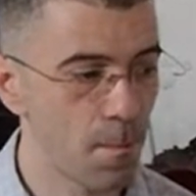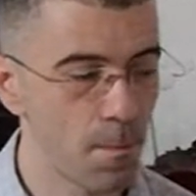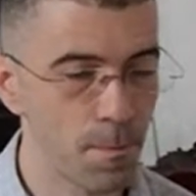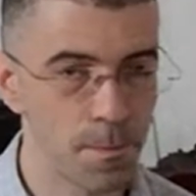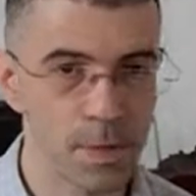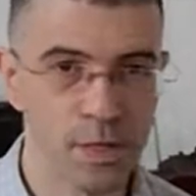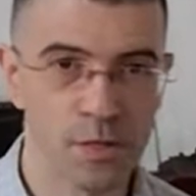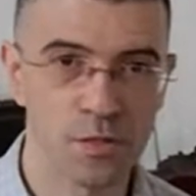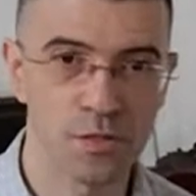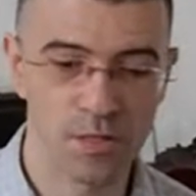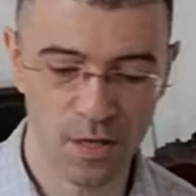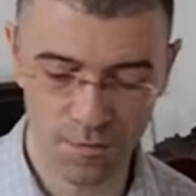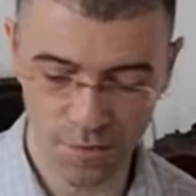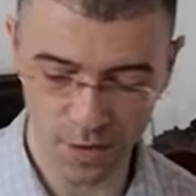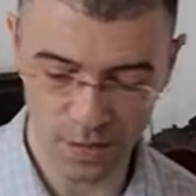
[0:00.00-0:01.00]
Because
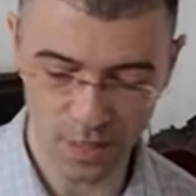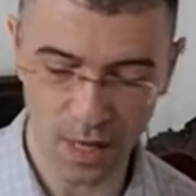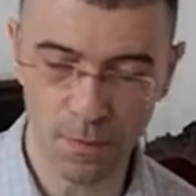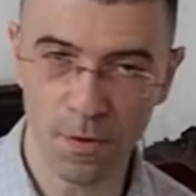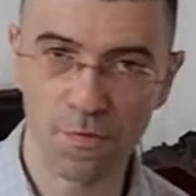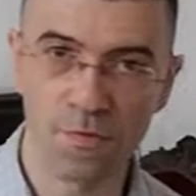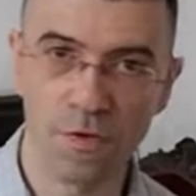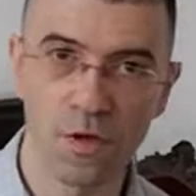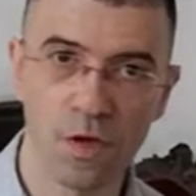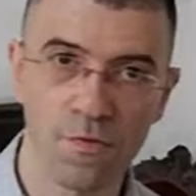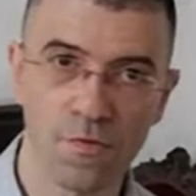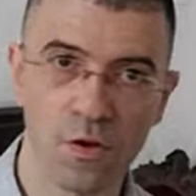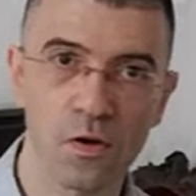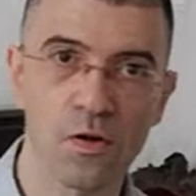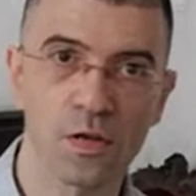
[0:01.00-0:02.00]
say for example, if you
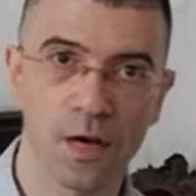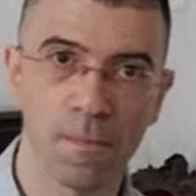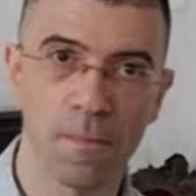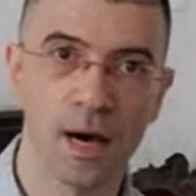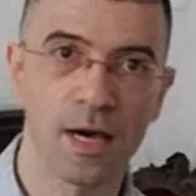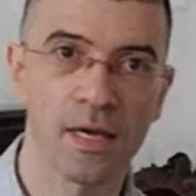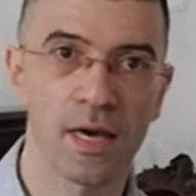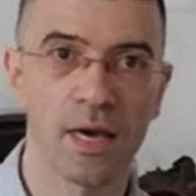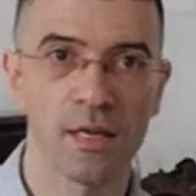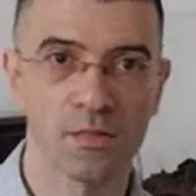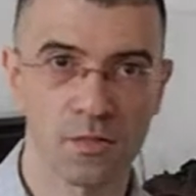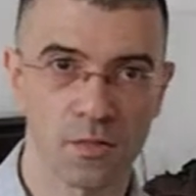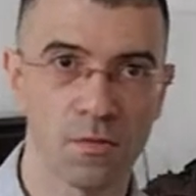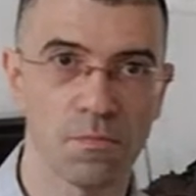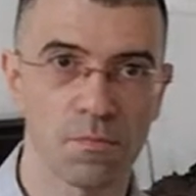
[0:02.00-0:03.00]
look at my case,
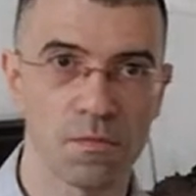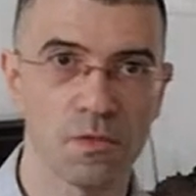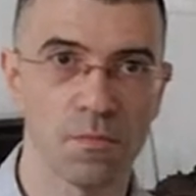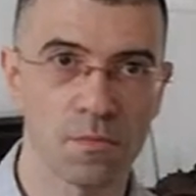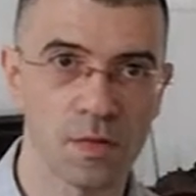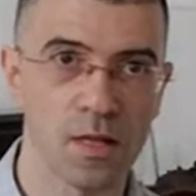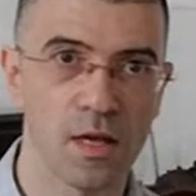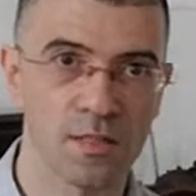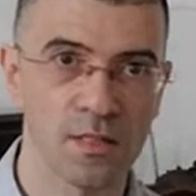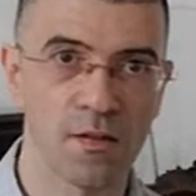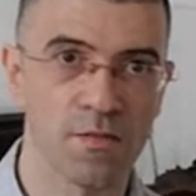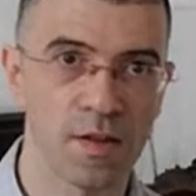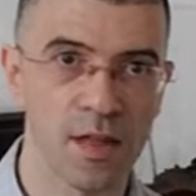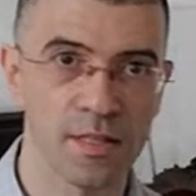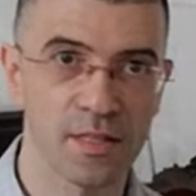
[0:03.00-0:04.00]
some as
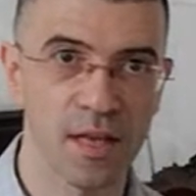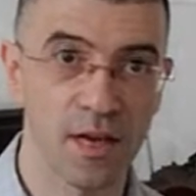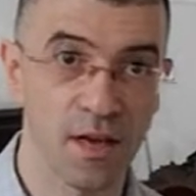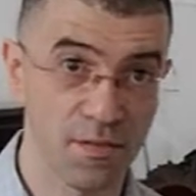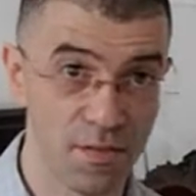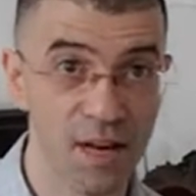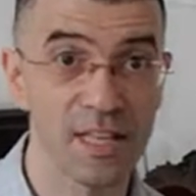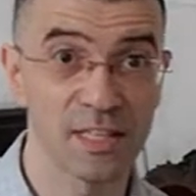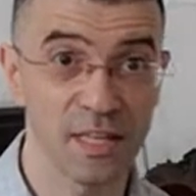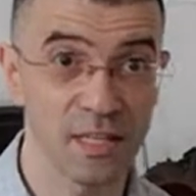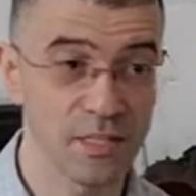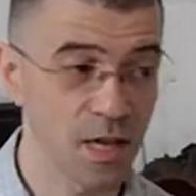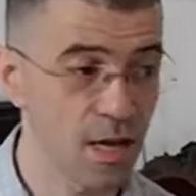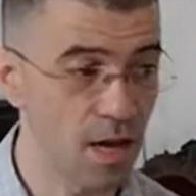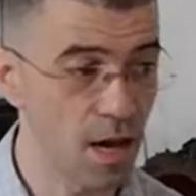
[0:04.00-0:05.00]
athletic as
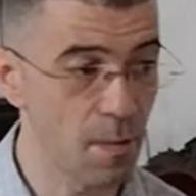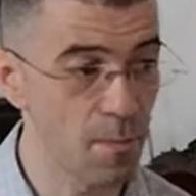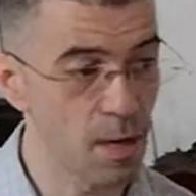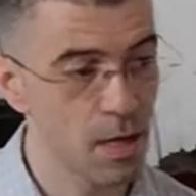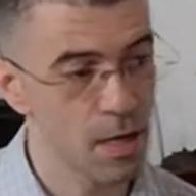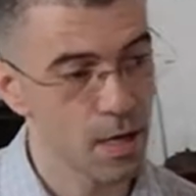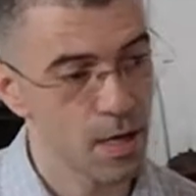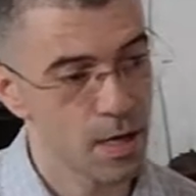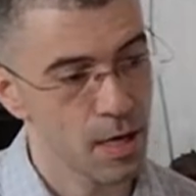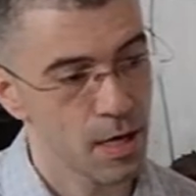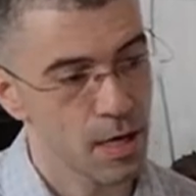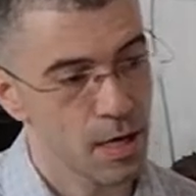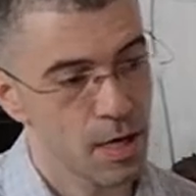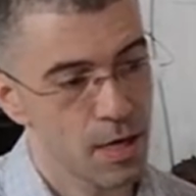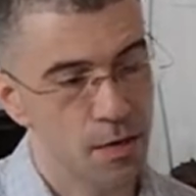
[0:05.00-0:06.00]
I am,
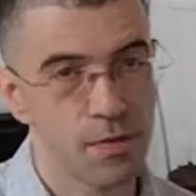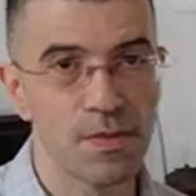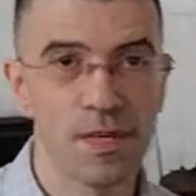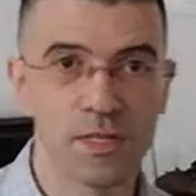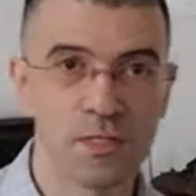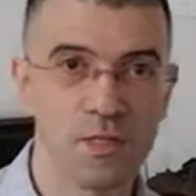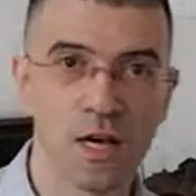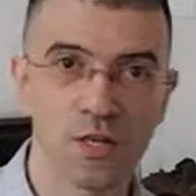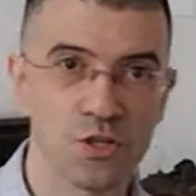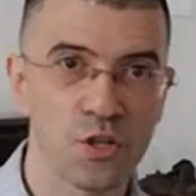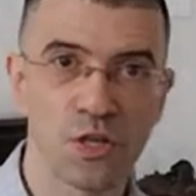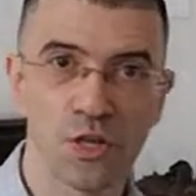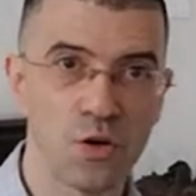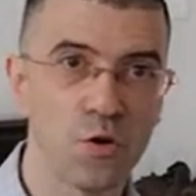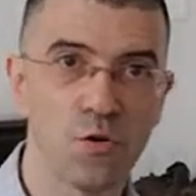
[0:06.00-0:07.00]
there's actually
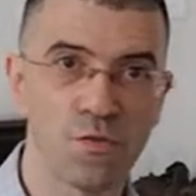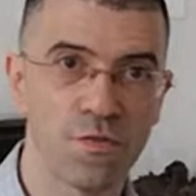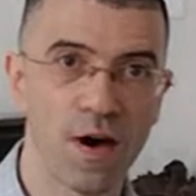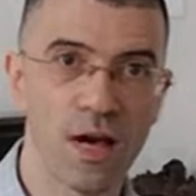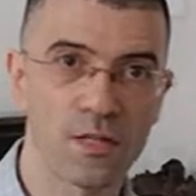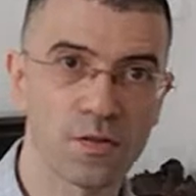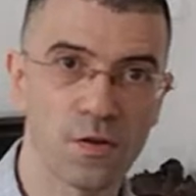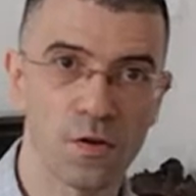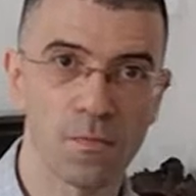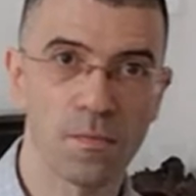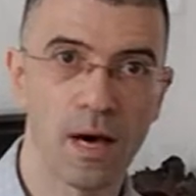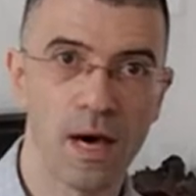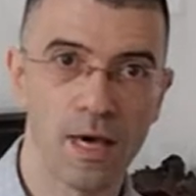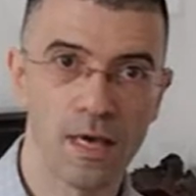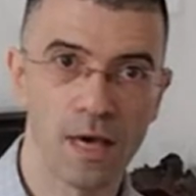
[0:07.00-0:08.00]
no fat on
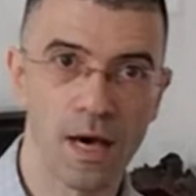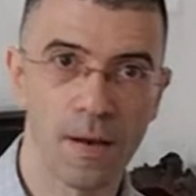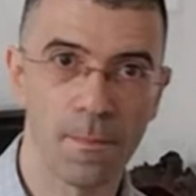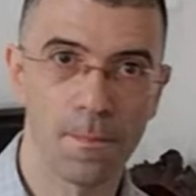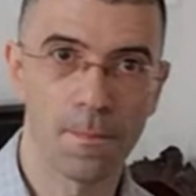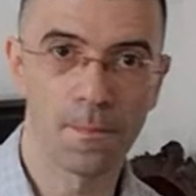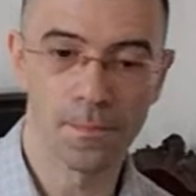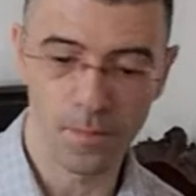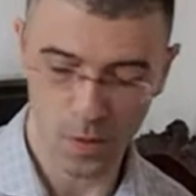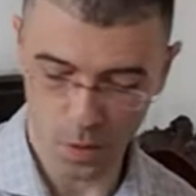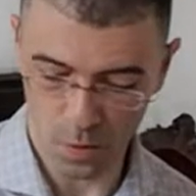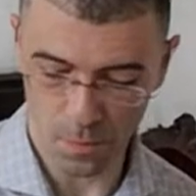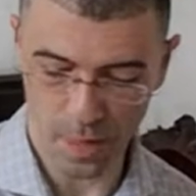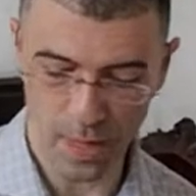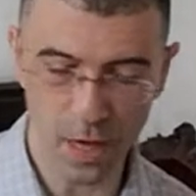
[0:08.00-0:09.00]
my
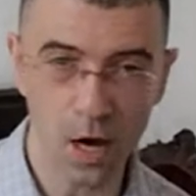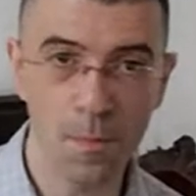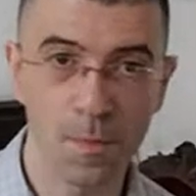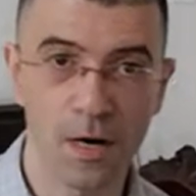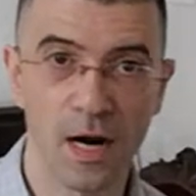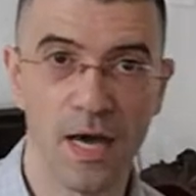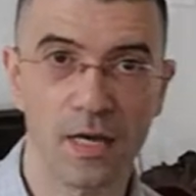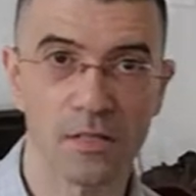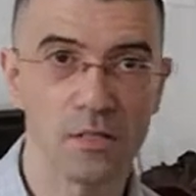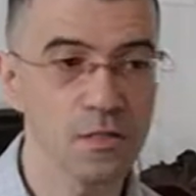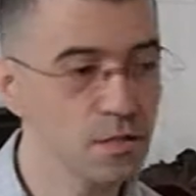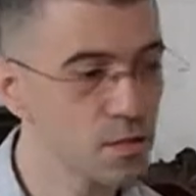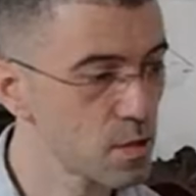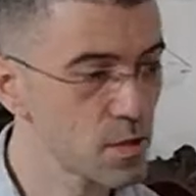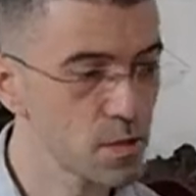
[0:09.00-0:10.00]
upper legs,
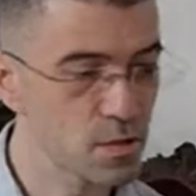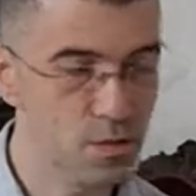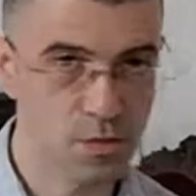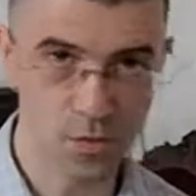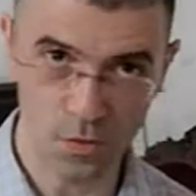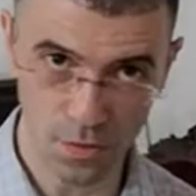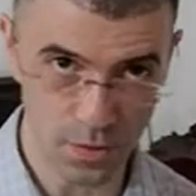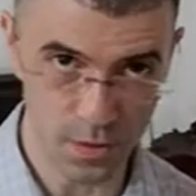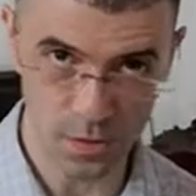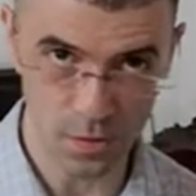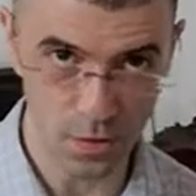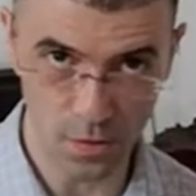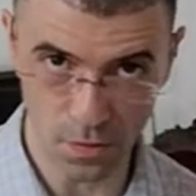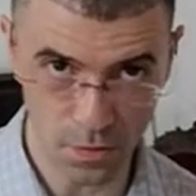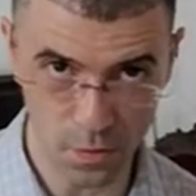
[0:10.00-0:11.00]
so there's
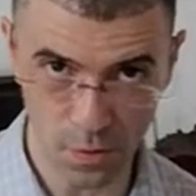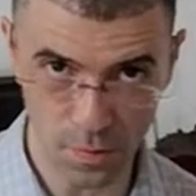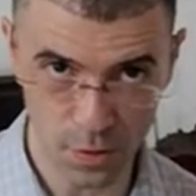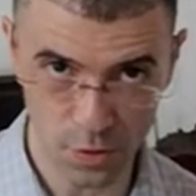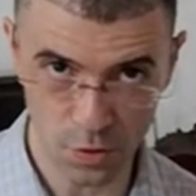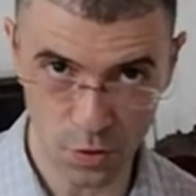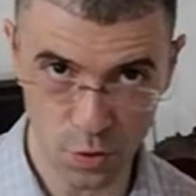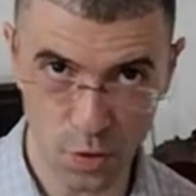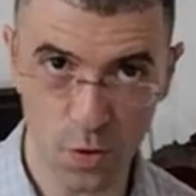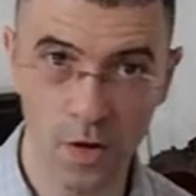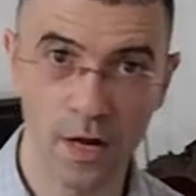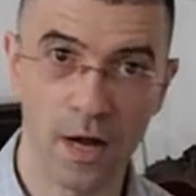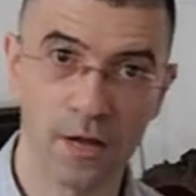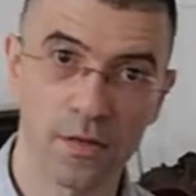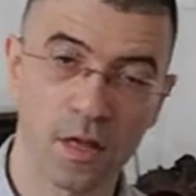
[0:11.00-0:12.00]
not much to go
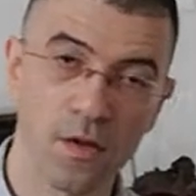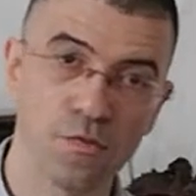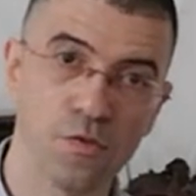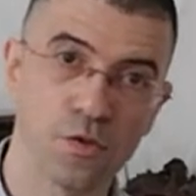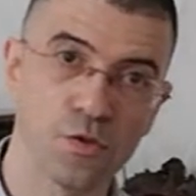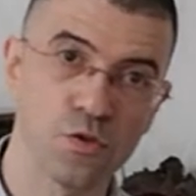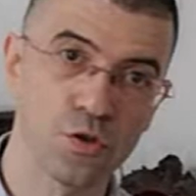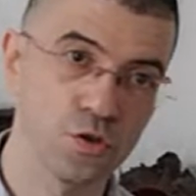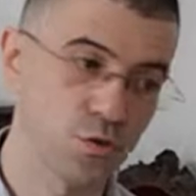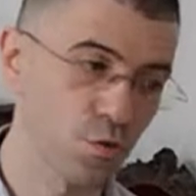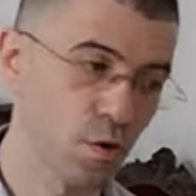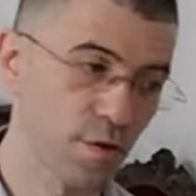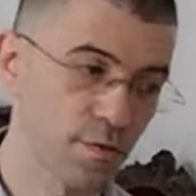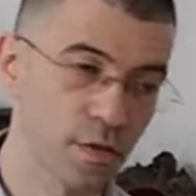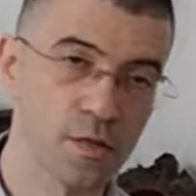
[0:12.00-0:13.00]
around. And if you just do a
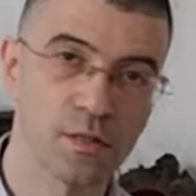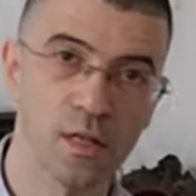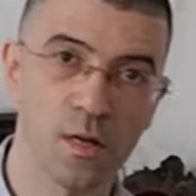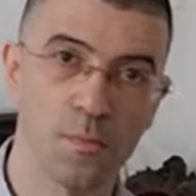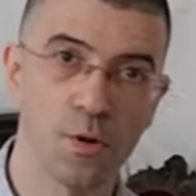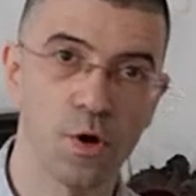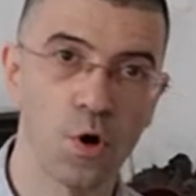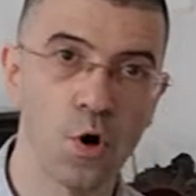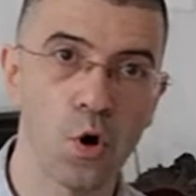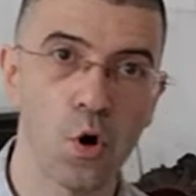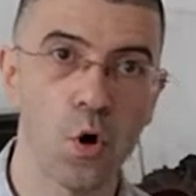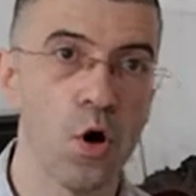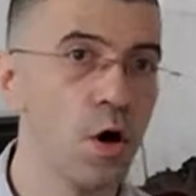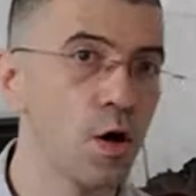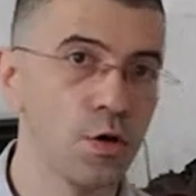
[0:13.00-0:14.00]
13.0,
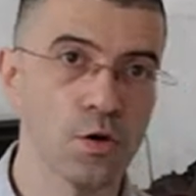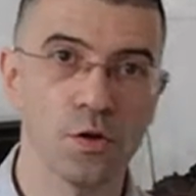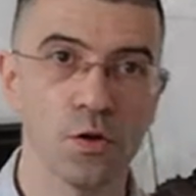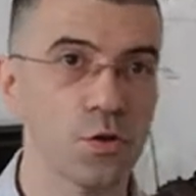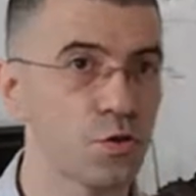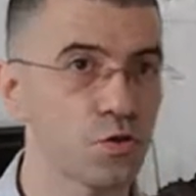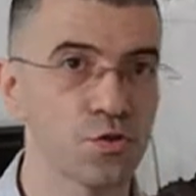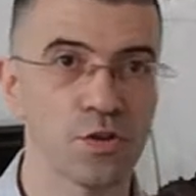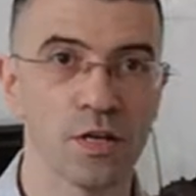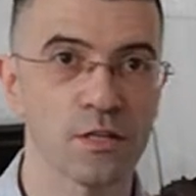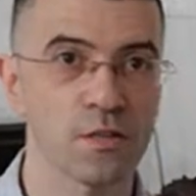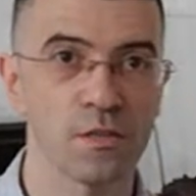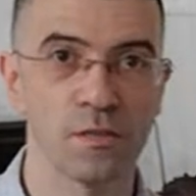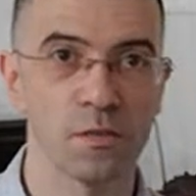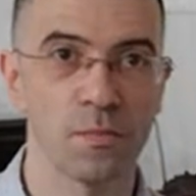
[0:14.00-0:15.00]
you go straight
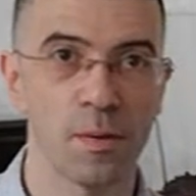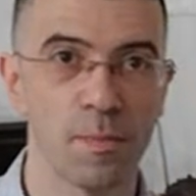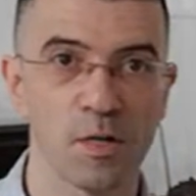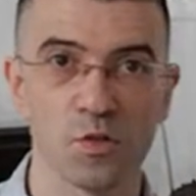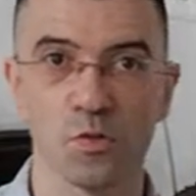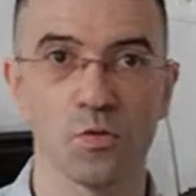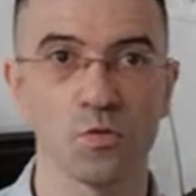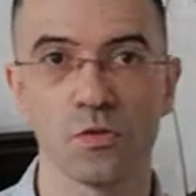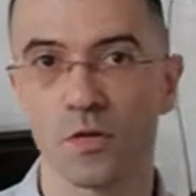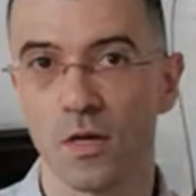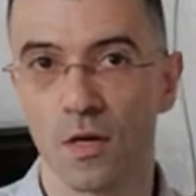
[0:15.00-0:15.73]
into my muscles.